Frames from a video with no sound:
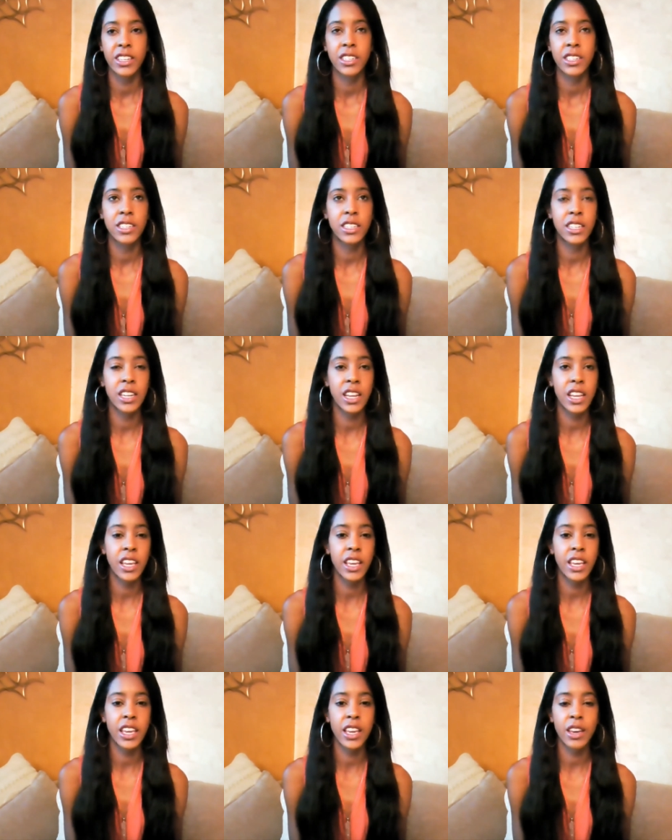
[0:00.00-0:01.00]

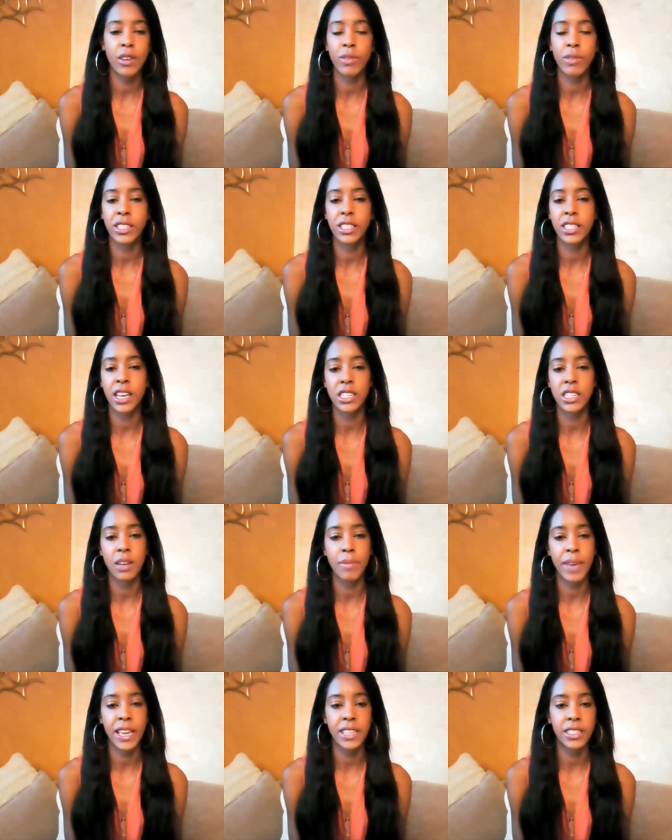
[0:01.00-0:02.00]
she was such
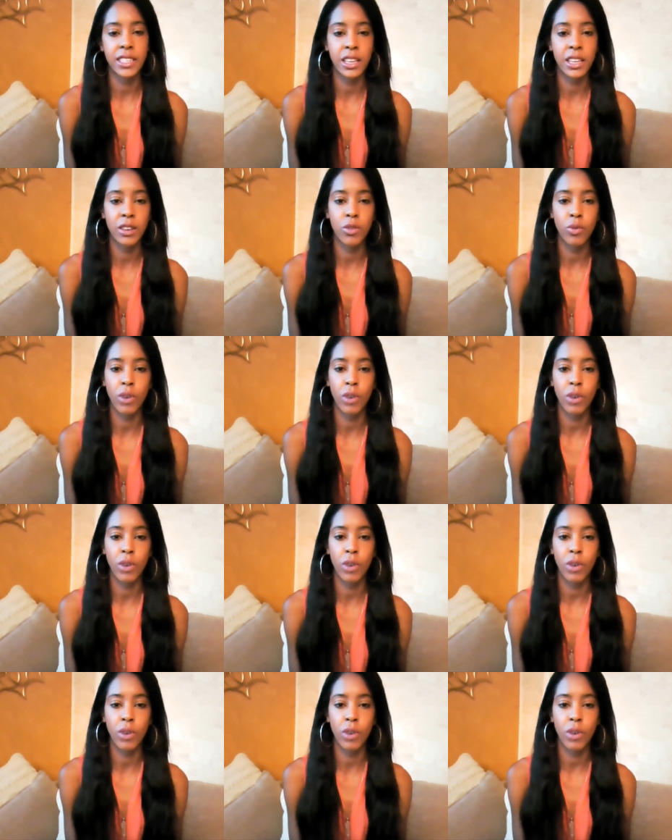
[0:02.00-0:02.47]
an amazing